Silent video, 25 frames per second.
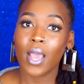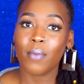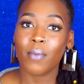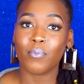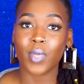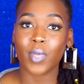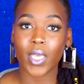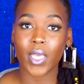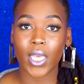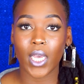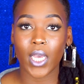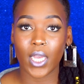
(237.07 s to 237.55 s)

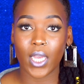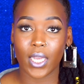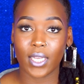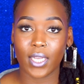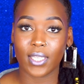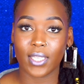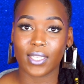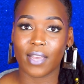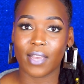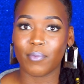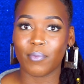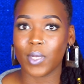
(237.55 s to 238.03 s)

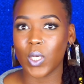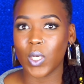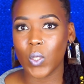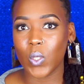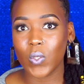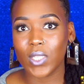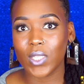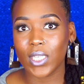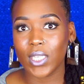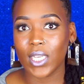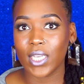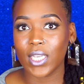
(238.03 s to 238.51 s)
because I've been
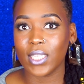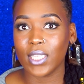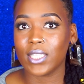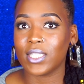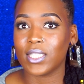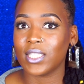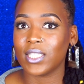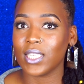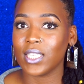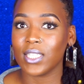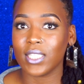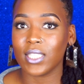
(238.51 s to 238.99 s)
using it
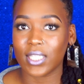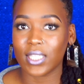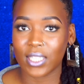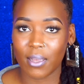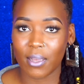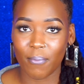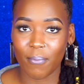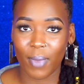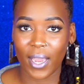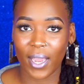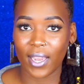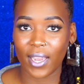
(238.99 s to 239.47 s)
since
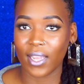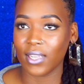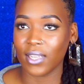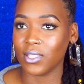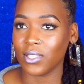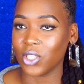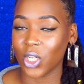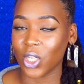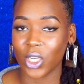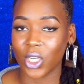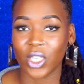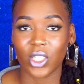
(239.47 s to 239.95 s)
my
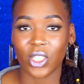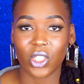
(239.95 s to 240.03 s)
journey